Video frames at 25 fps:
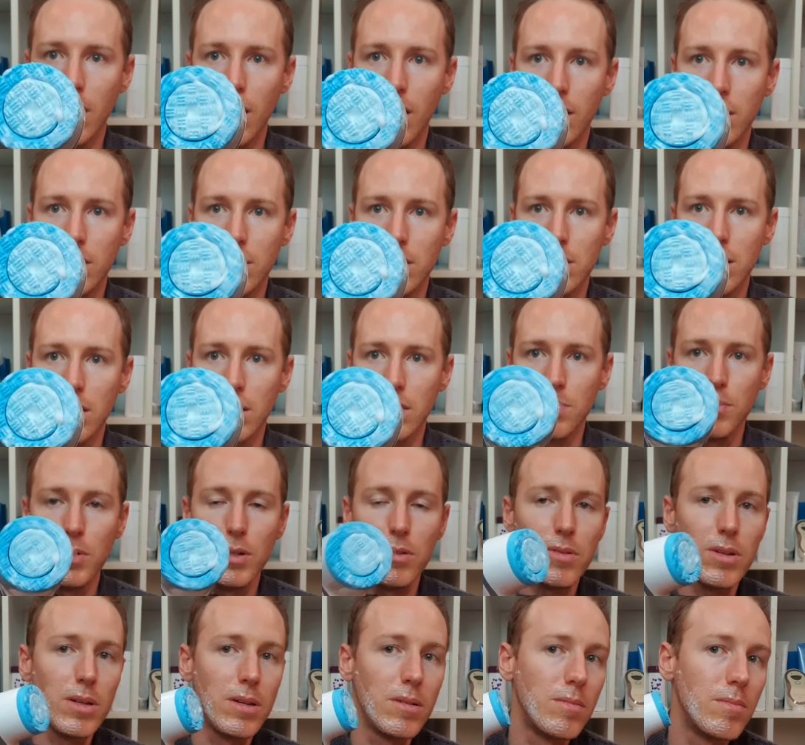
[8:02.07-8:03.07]
and it starts
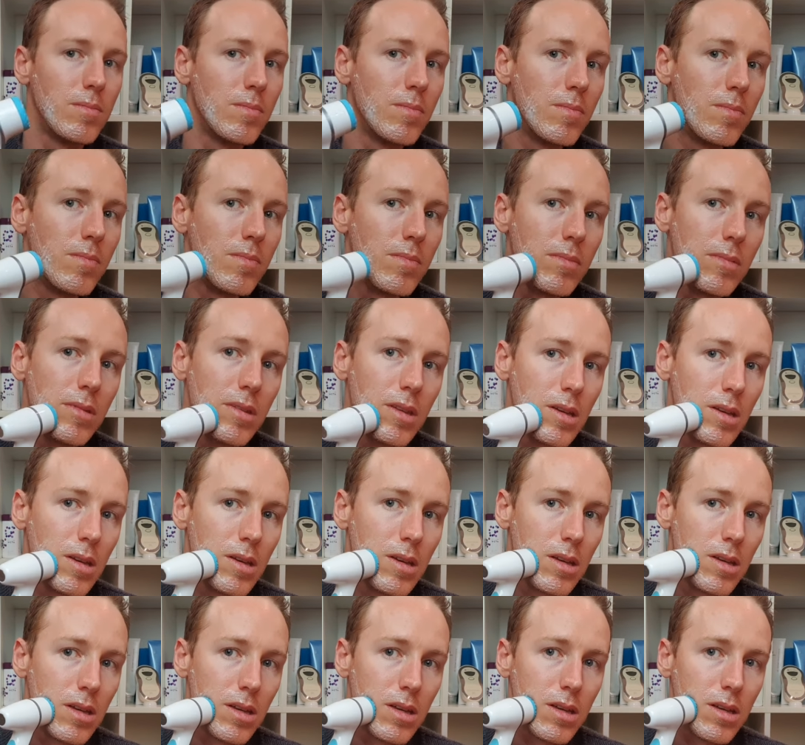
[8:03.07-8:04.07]
moving.
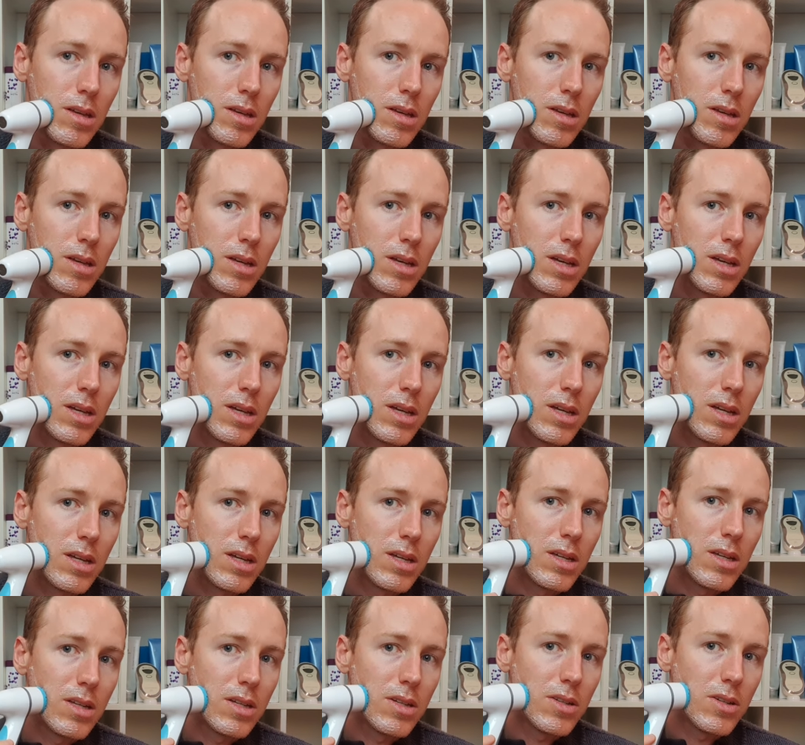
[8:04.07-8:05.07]

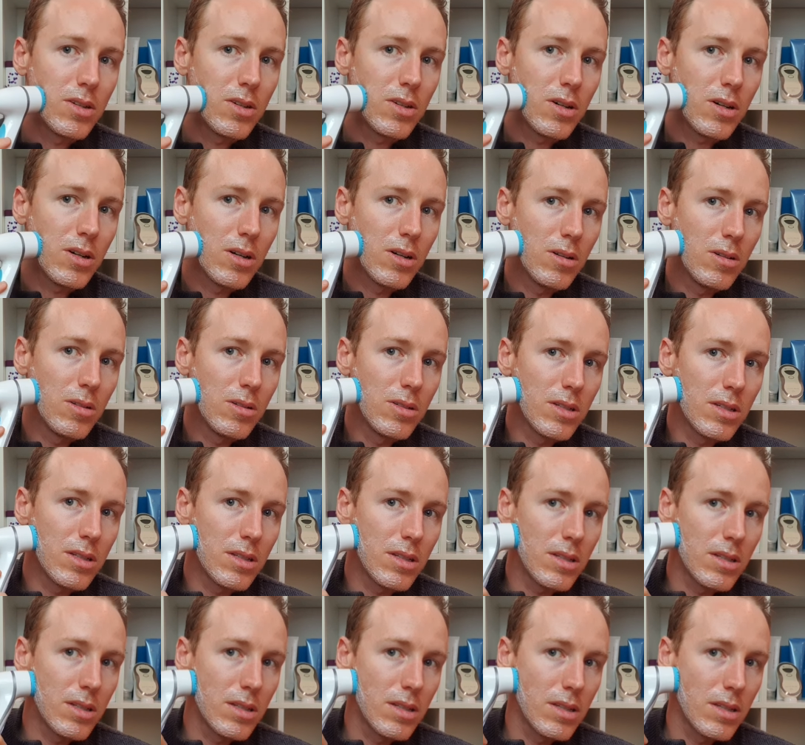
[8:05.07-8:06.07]
And you hold it
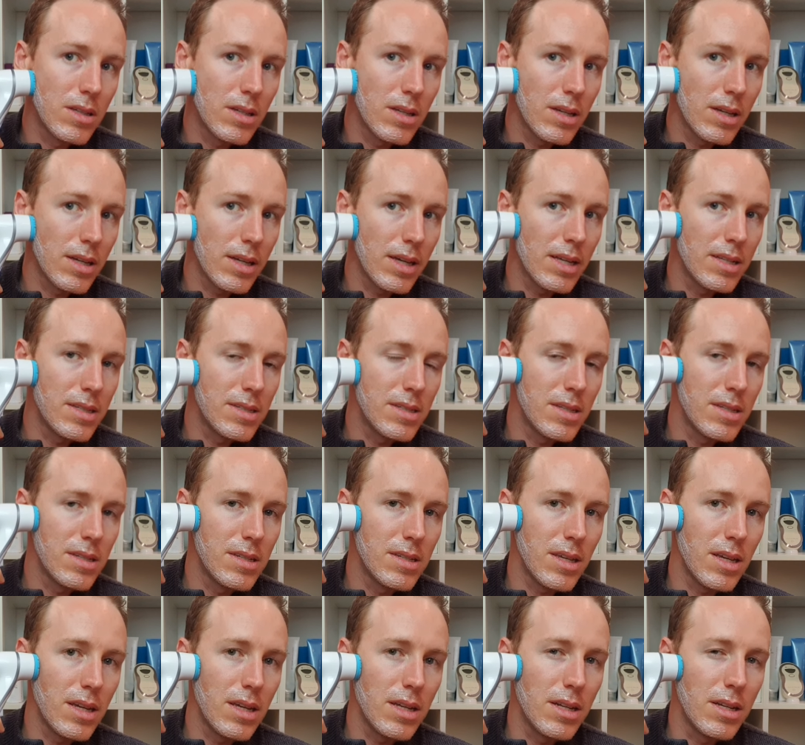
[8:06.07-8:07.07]
against the
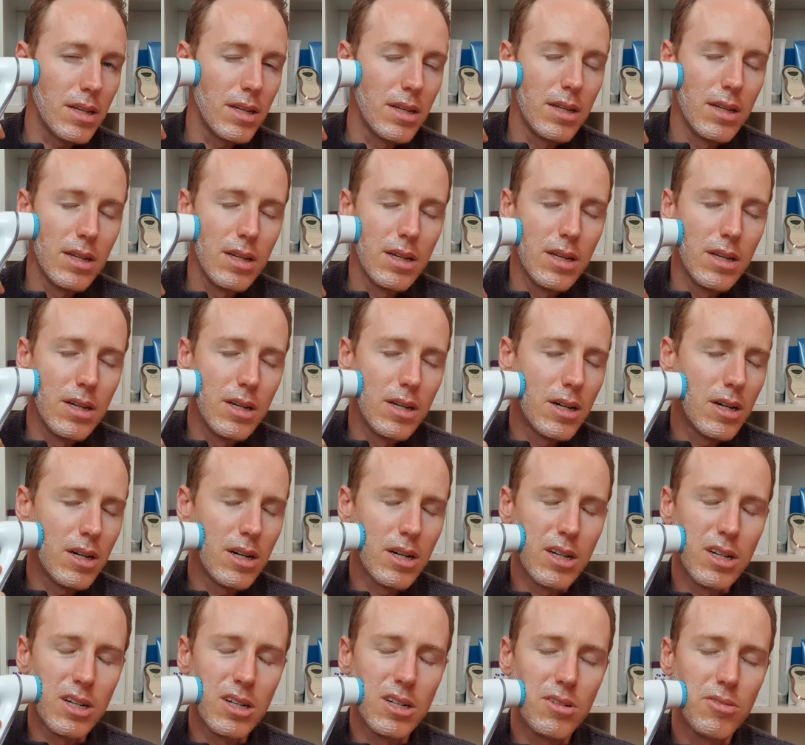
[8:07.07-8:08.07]
skin.
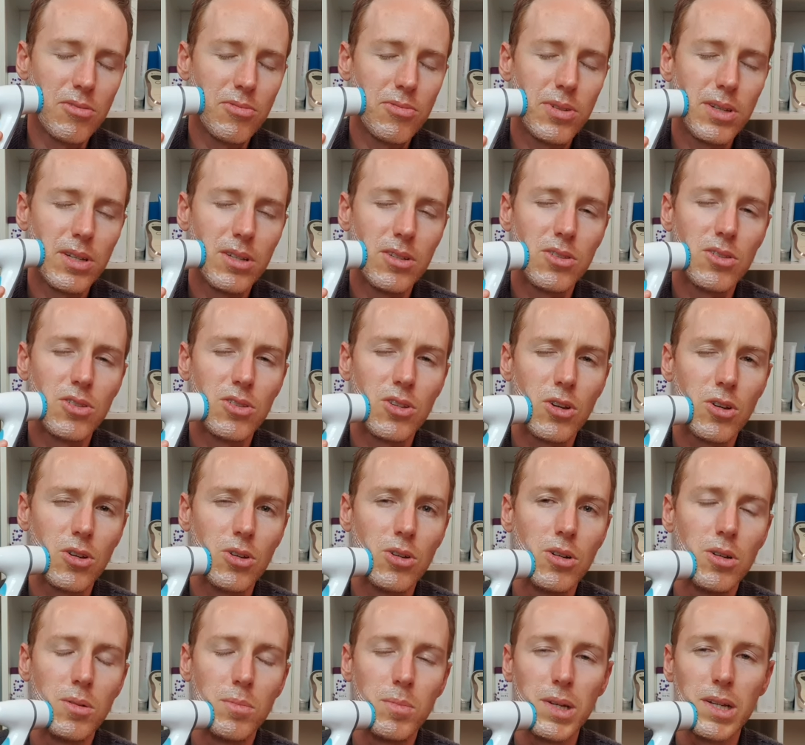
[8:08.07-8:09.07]
Oh God, it feels so
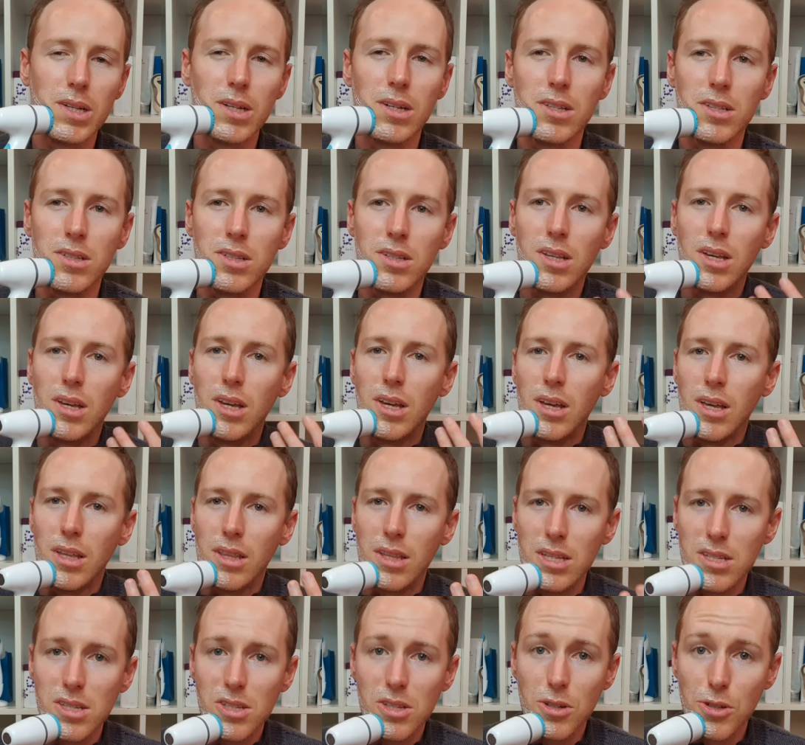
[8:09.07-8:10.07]
good because
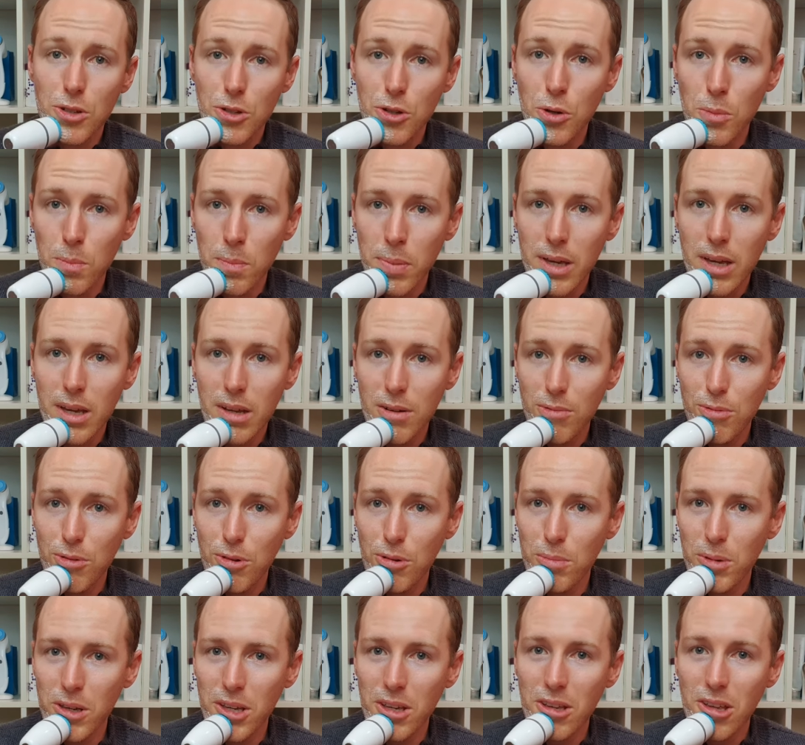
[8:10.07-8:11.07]
this is a new beard
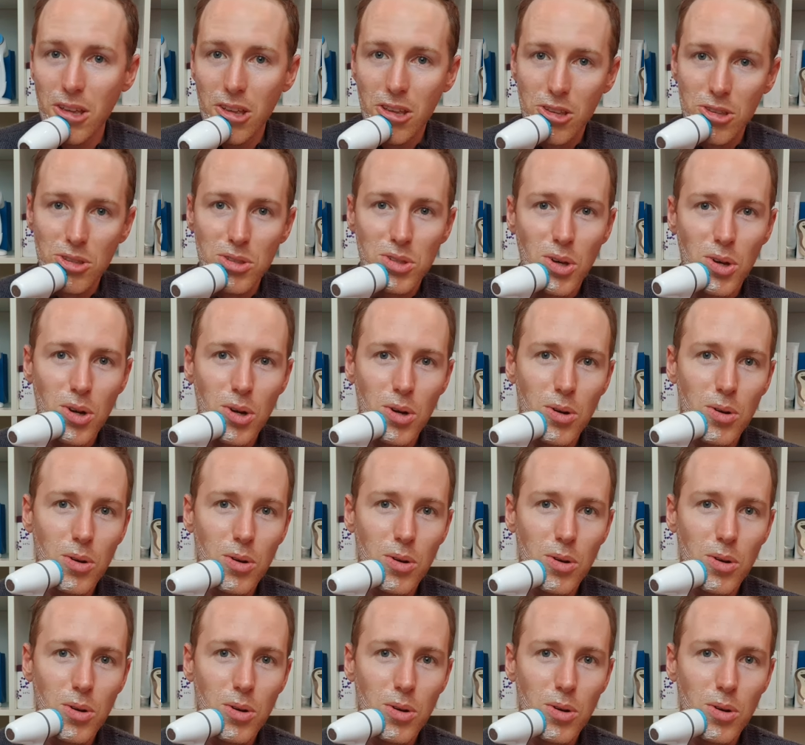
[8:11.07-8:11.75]
for me. So